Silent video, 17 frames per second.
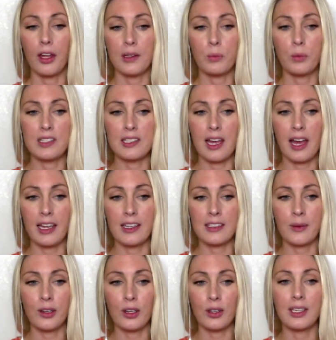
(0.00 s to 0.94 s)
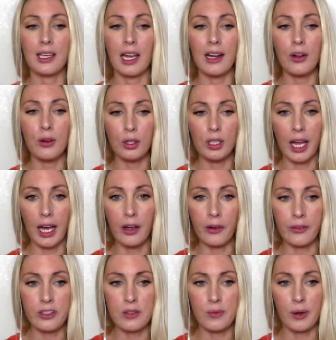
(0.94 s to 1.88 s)
was that so I could get it all
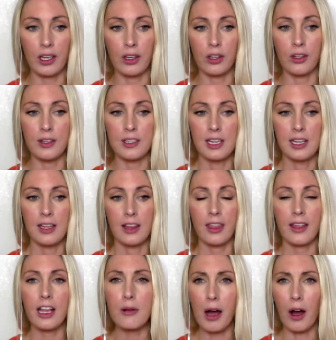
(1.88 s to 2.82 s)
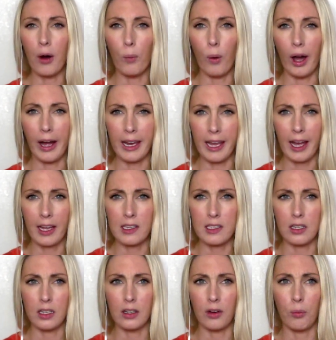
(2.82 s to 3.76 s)
out, so I could think about what I
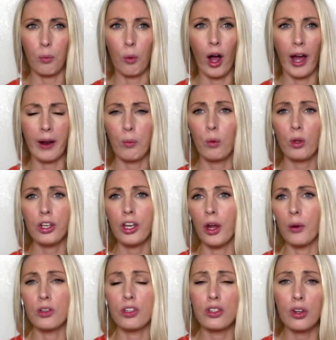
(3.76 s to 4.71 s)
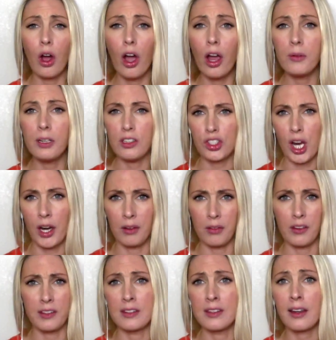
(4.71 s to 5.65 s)
had done or what I, you know, not only
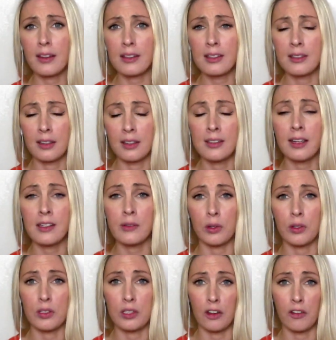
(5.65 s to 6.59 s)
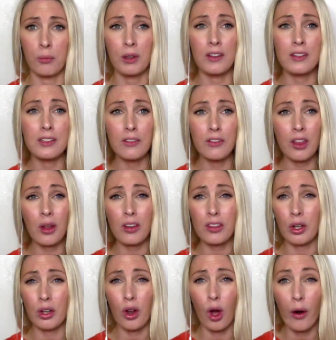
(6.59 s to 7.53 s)
sharing the successful stuff, but the stuff that
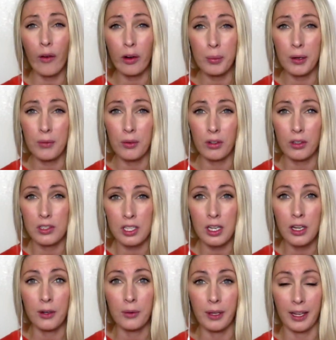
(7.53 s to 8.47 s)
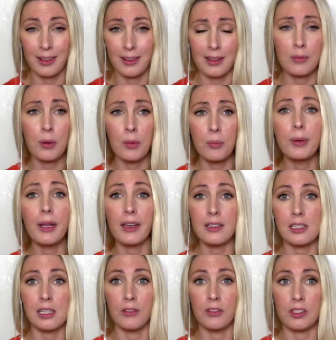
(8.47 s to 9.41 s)
has gone horribly wrong too. Like, there's been
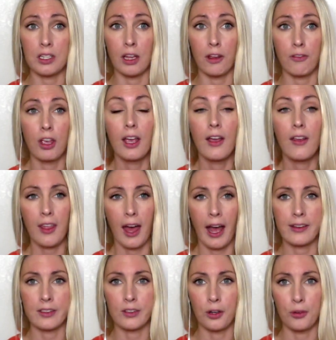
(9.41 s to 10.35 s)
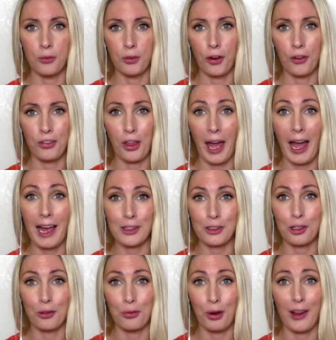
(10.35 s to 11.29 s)
plenty of stuff that hasn't gone wrong, that
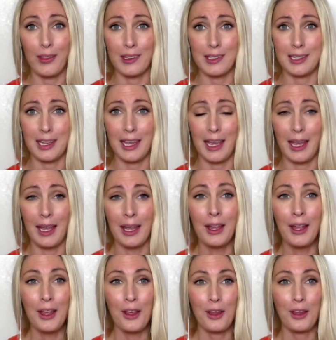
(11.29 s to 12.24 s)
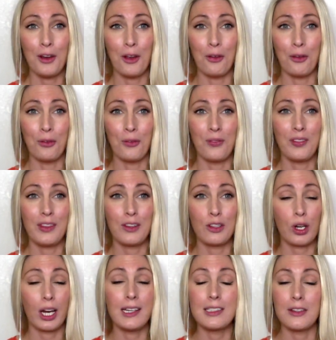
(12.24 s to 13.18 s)
hasn't gone right this year. You know,
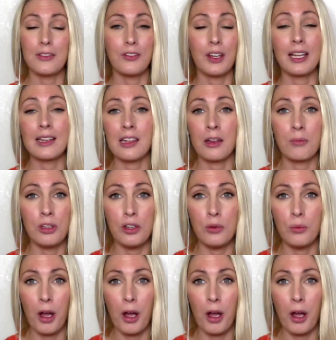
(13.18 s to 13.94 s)
trying to fix up new